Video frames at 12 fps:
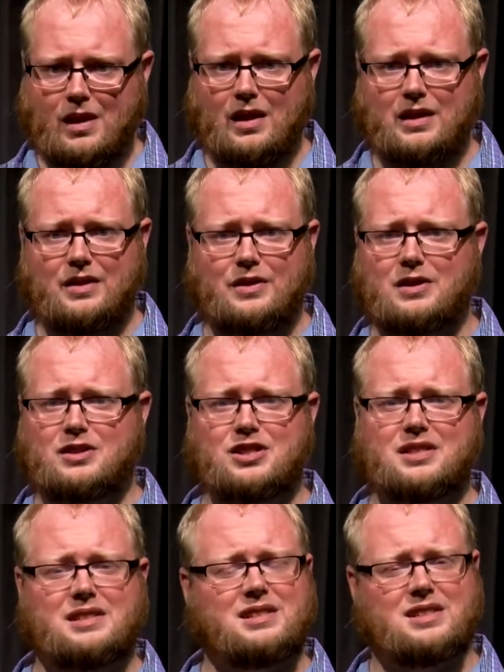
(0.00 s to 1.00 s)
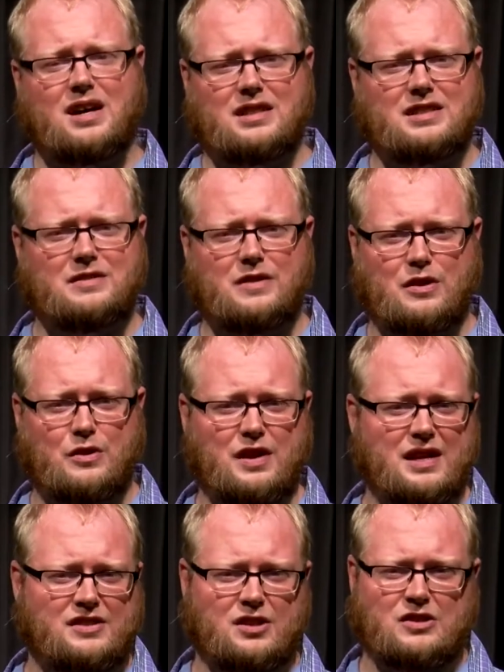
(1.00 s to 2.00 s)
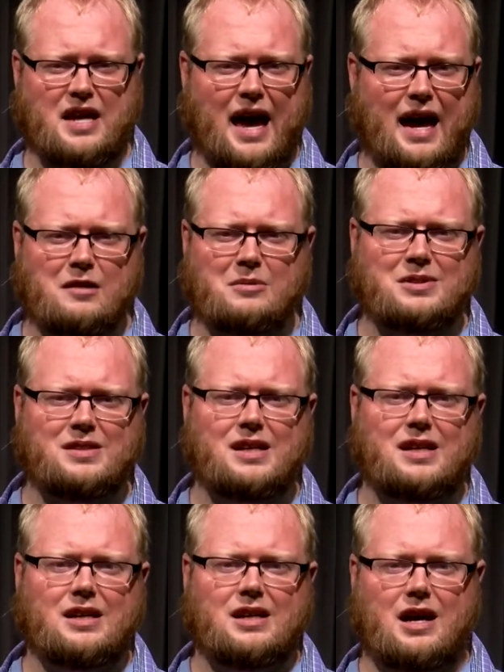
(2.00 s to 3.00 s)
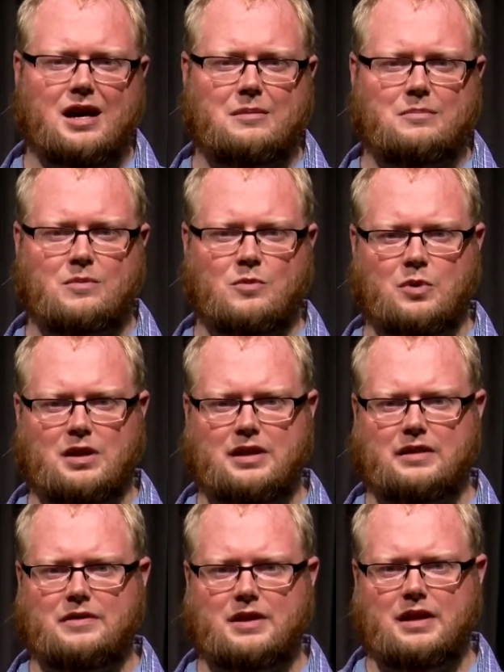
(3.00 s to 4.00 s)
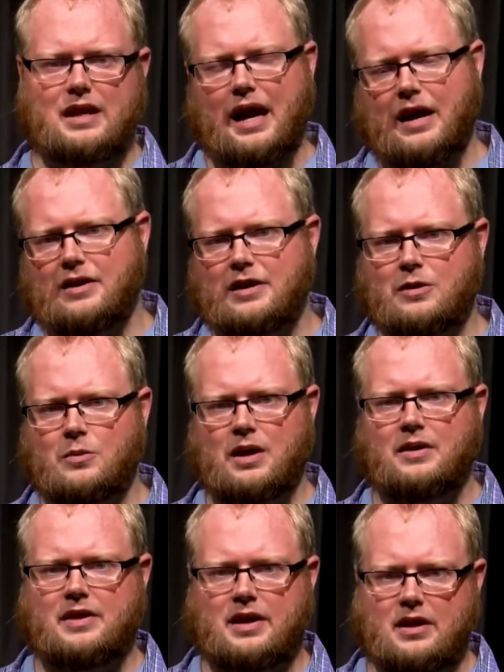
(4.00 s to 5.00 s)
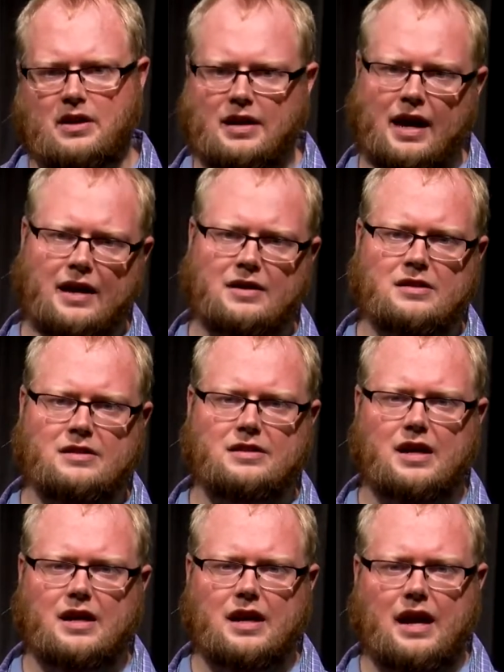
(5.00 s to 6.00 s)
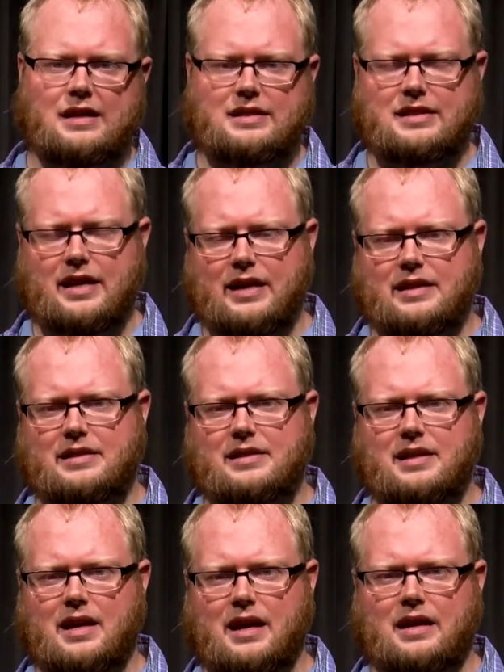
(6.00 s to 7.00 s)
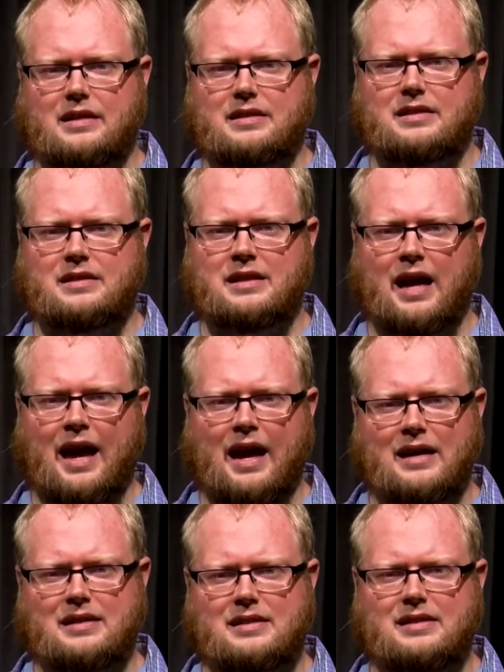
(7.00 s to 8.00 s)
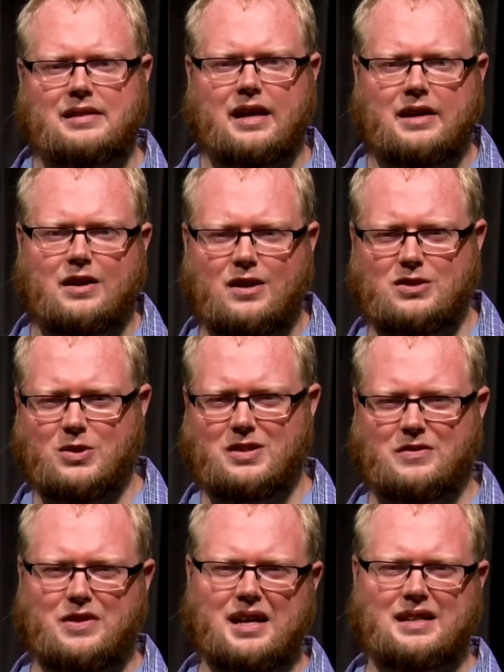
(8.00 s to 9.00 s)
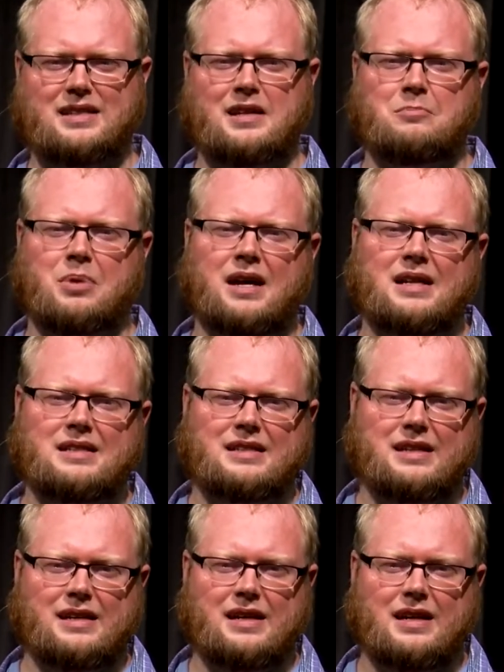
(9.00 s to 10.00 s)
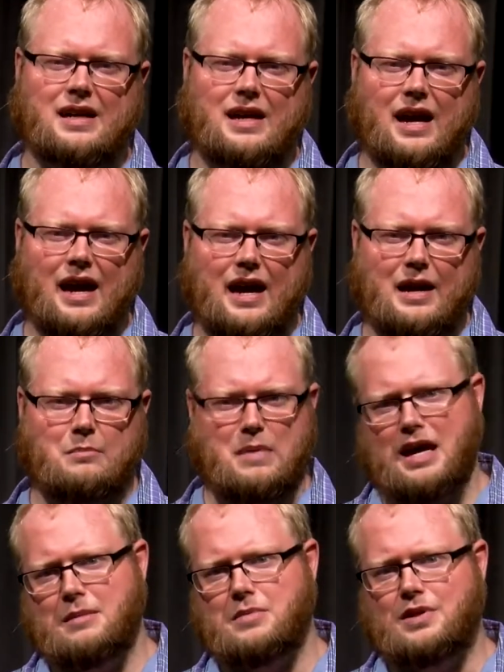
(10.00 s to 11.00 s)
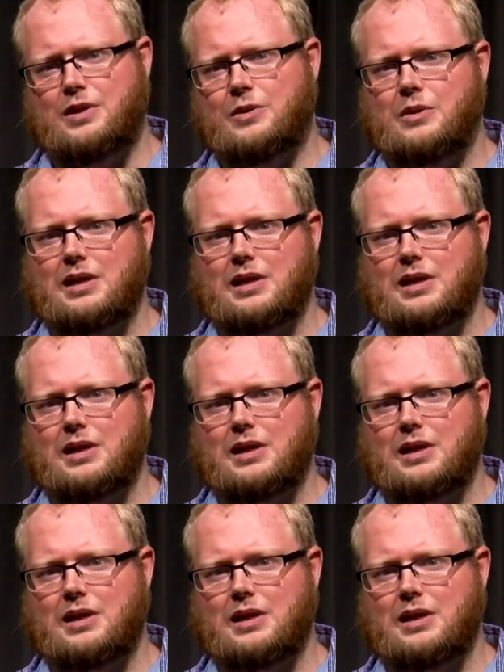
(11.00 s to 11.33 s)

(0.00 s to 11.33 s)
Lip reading: there are just tons of other things. There's animals. We live in an area where there are gators and snakes and ants and all sorts of things that bite, sting, and maim you.